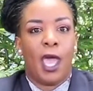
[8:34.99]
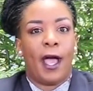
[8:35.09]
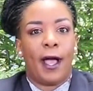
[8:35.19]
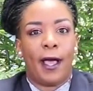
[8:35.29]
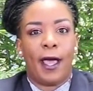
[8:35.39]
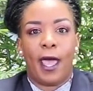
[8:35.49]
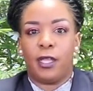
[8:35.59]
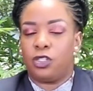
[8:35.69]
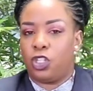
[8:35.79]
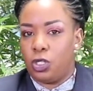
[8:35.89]

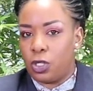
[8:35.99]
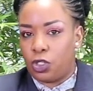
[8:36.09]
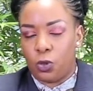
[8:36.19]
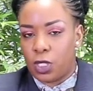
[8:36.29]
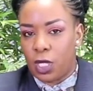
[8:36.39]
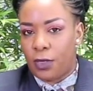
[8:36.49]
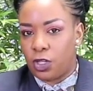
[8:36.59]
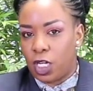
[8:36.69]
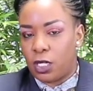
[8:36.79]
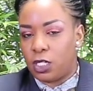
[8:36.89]
And she was, I
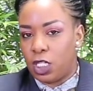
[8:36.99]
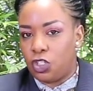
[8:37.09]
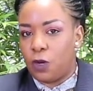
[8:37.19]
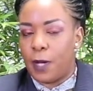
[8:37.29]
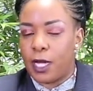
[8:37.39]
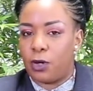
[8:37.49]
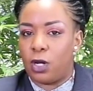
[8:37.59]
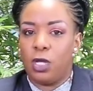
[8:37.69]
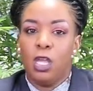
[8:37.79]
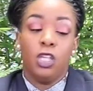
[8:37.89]
think she had a teacher
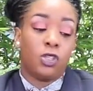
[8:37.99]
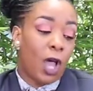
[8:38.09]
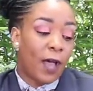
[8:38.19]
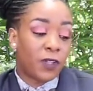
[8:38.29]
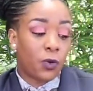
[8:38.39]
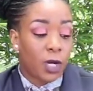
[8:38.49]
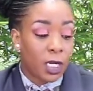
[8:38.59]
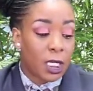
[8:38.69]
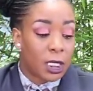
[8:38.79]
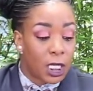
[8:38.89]
background. So after
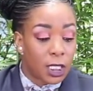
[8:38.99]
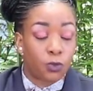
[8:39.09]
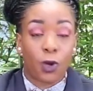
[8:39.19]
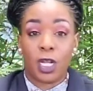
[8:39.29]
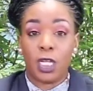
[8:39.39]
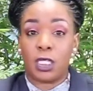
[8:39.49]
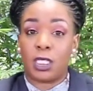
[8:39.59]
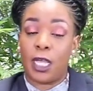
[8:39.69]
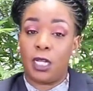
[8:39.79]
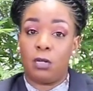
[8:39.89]
reading this, Renee
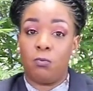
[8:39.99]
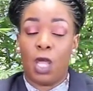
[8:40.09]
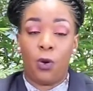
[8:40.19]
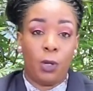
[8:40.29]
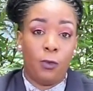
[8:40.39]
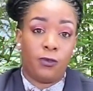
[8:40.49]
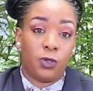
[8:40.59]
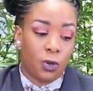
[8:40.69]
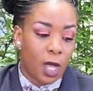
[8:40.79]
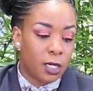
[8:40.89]
decided, I want to move
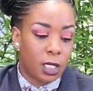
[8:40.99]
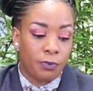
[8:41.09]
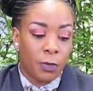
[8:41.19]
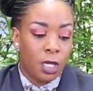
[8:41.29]
to Uganda.